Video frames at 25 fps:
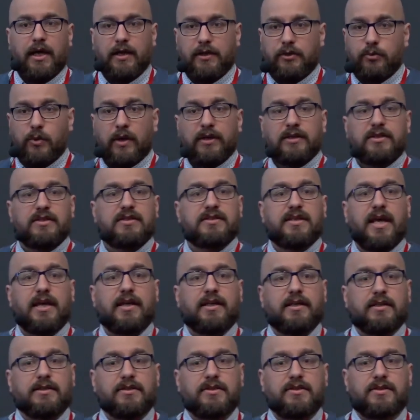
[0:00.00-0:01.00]
20
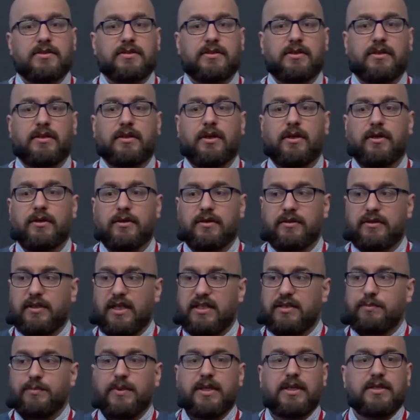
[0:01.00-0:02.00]
seconds,
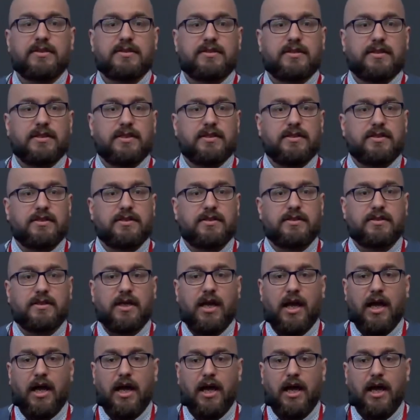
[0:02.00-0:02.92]
that means this